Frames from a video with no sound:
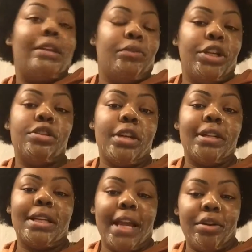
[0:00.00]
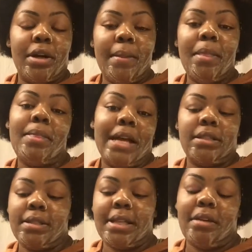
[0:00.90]
Like when you turn the light on,
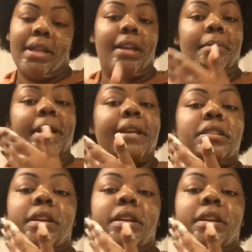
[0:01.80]
that's the sound that it makes.